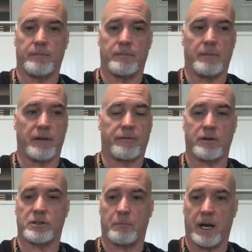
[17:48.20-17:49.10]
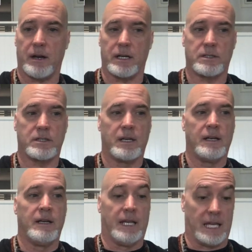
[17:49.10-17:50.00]
my first marriage?
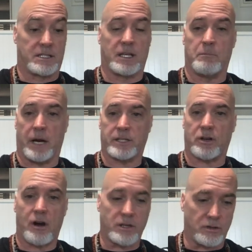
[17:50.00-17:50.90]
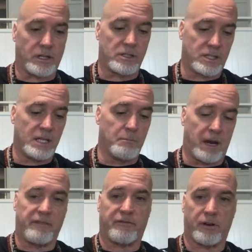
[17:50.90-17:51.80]
It's in my chart. You can see
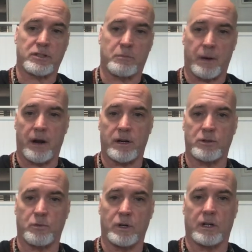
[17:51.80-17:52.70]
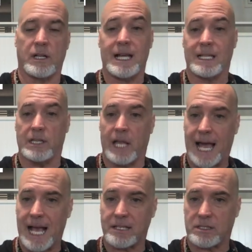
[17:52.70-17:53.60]
my first marriage will
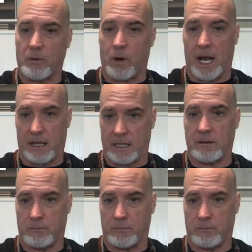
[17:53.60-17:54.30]
last a while.